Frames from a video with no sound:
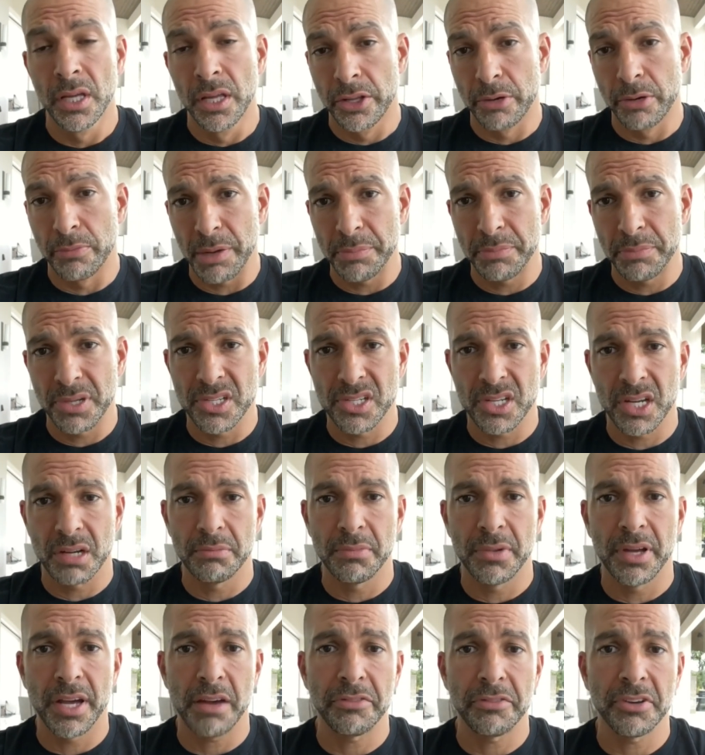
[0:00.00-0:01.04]
there might be
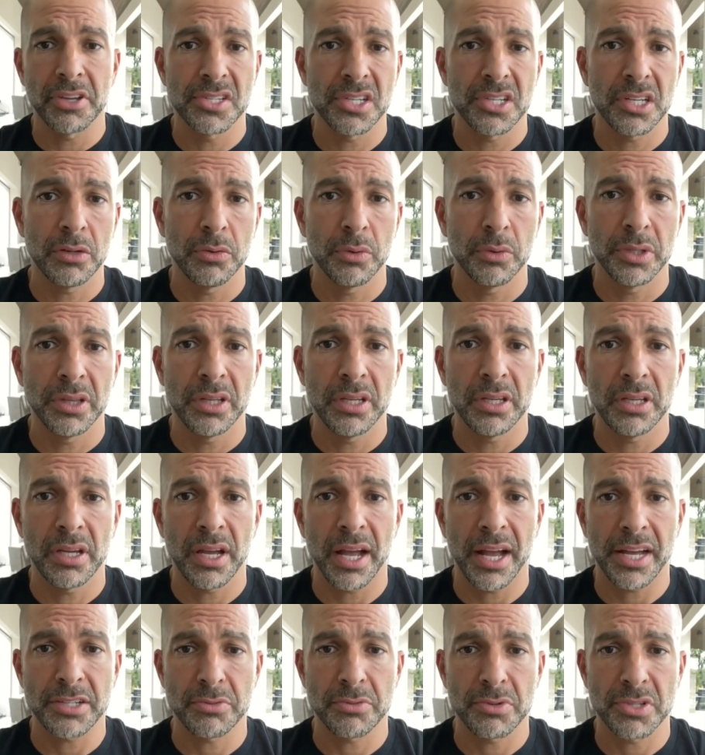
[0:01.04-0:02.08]
some efficacy with the
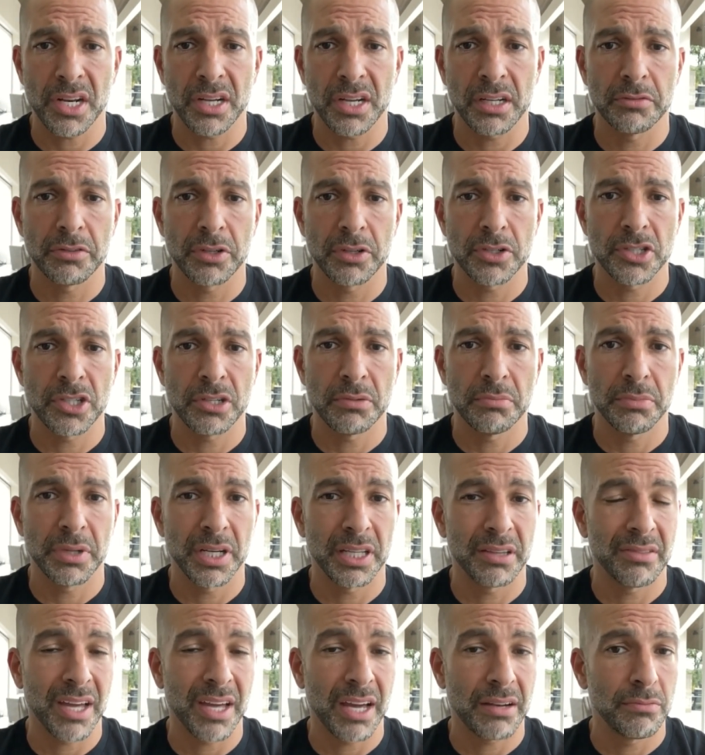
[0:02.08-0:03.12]
AstraZeneca version,
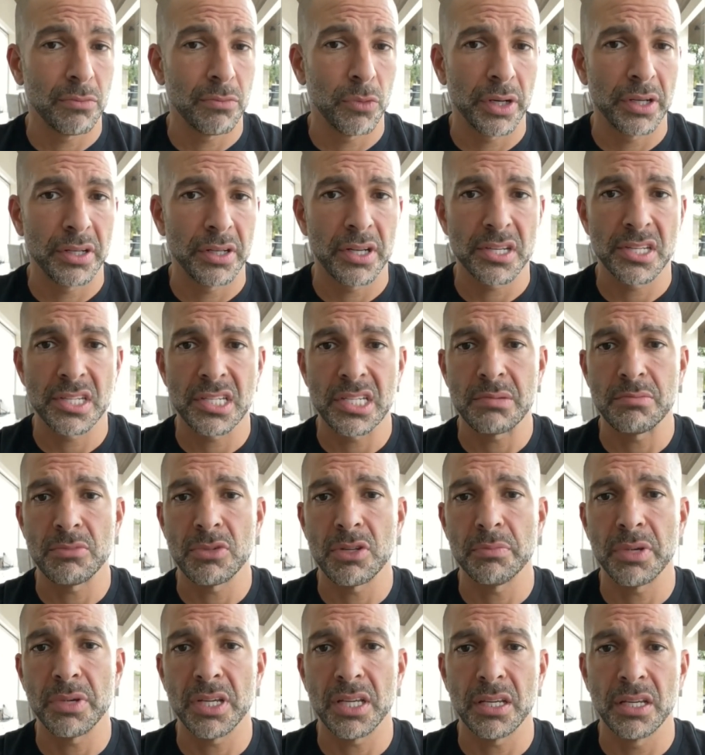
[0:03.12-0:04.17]
but that one doesn't seem
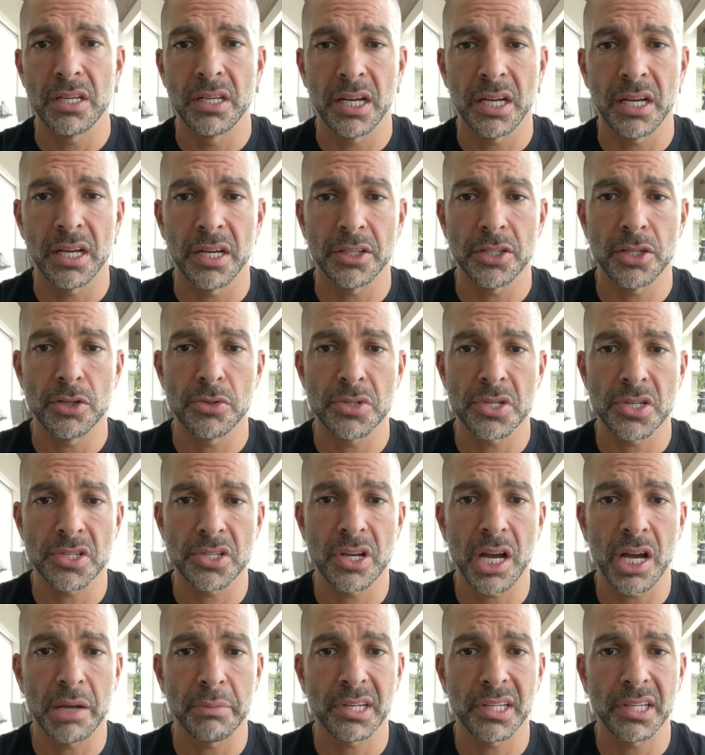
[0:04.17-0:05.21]
to be uh, used as
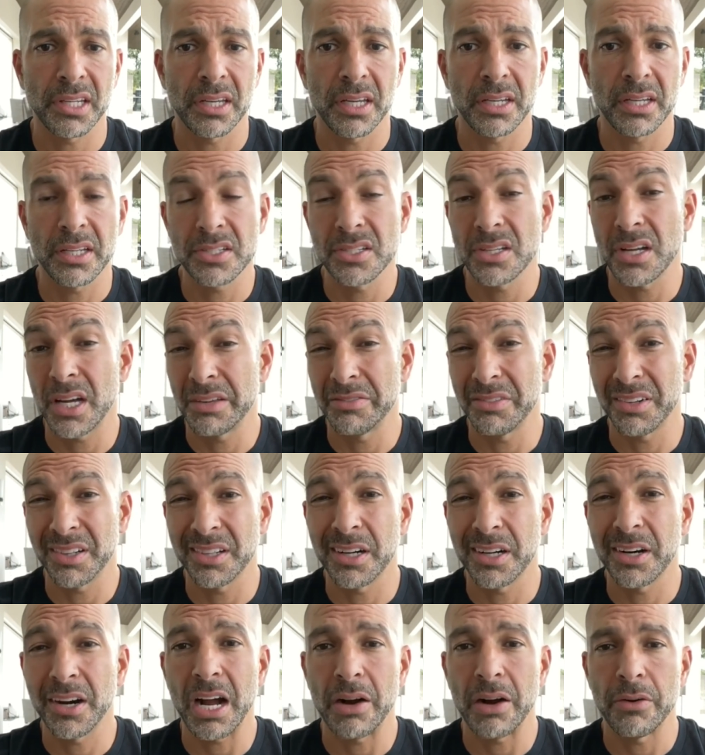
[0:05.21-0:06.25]
commonly, and it's not even
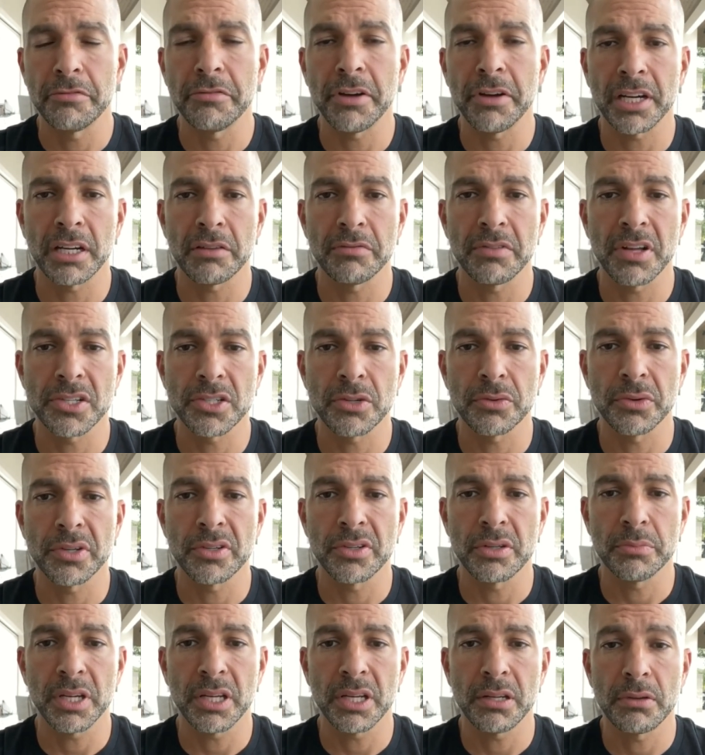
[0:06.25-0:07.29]
clear how effective that's going
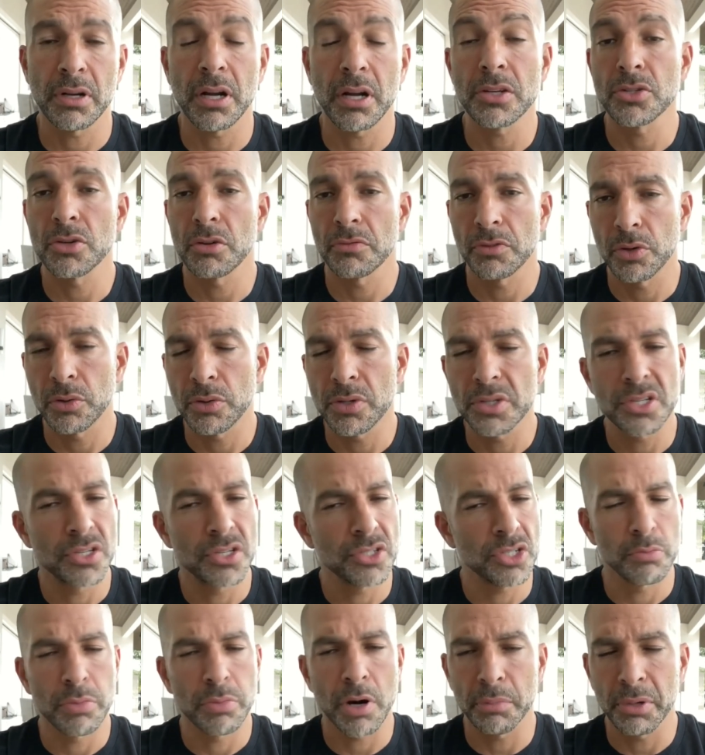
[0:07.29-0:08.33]
to be. It also, of course,
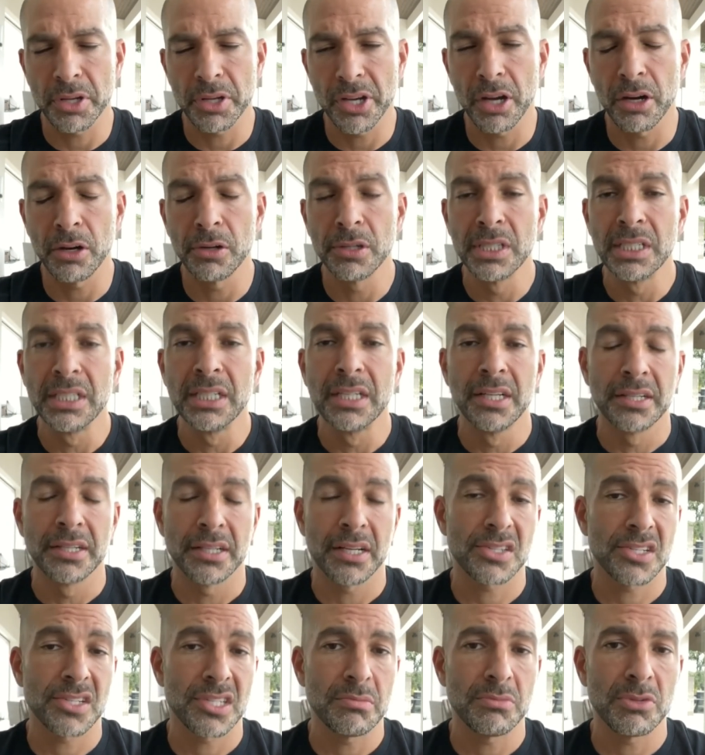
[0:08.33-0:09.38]
as you probably know,
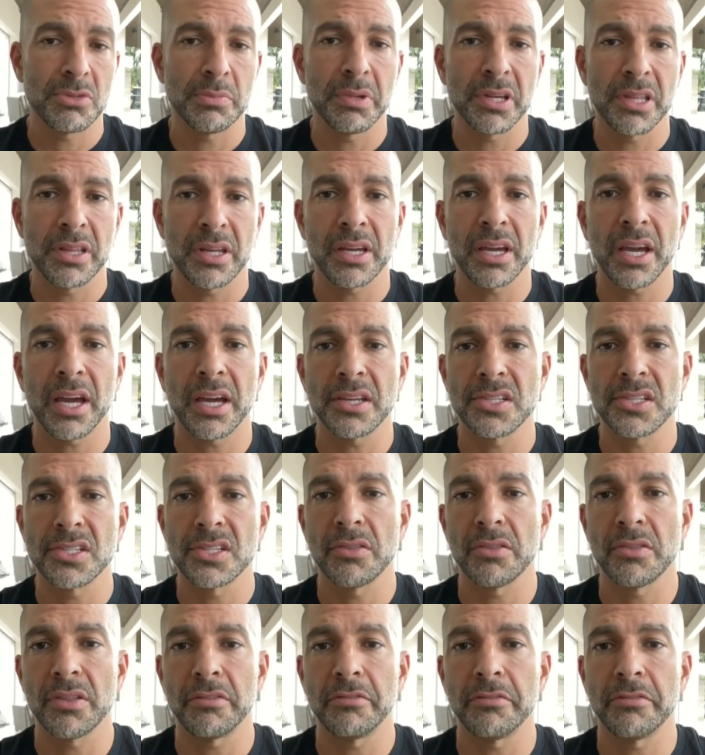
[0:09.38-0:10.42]
doesn't seem to be the case
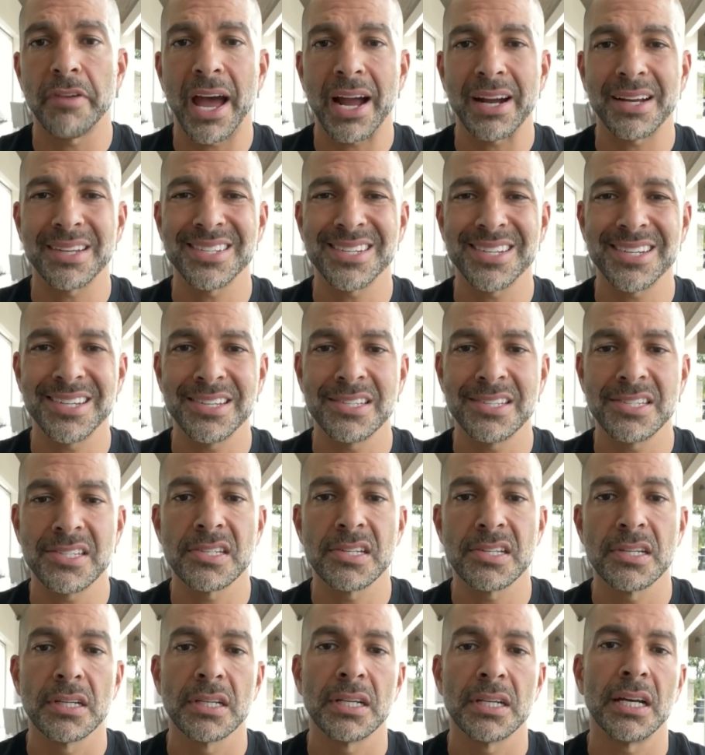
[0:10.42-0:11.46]
that
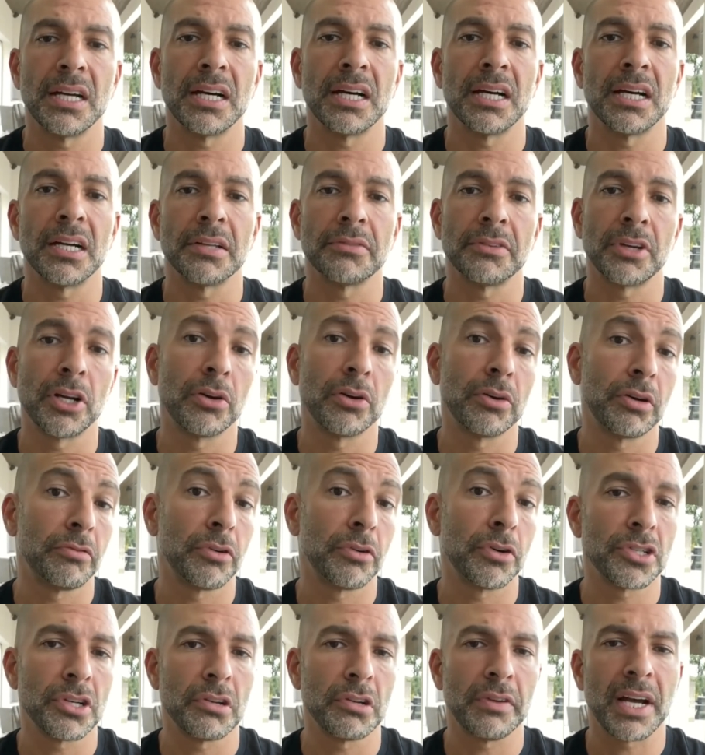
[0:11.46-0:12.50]
vaccines, uh, the current
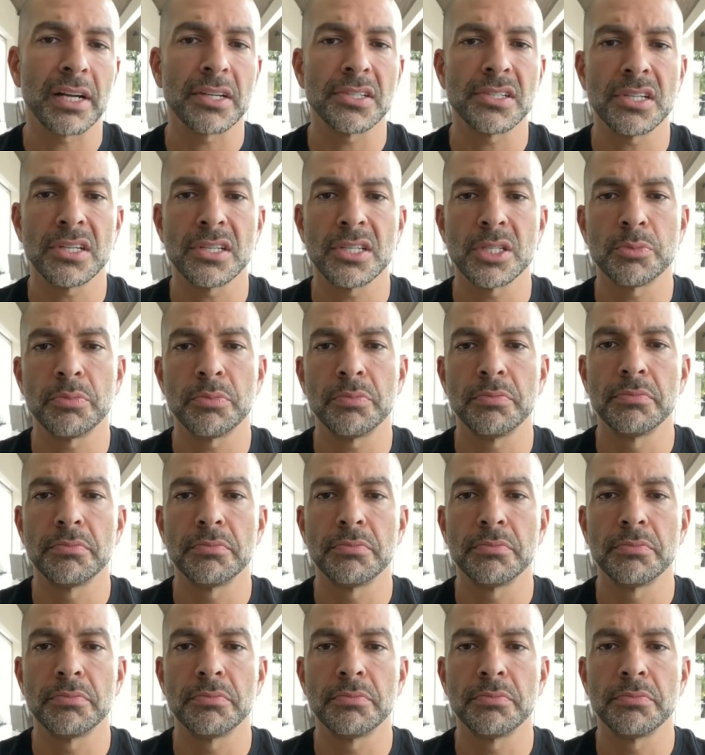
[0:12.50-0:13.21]
version of vaccines,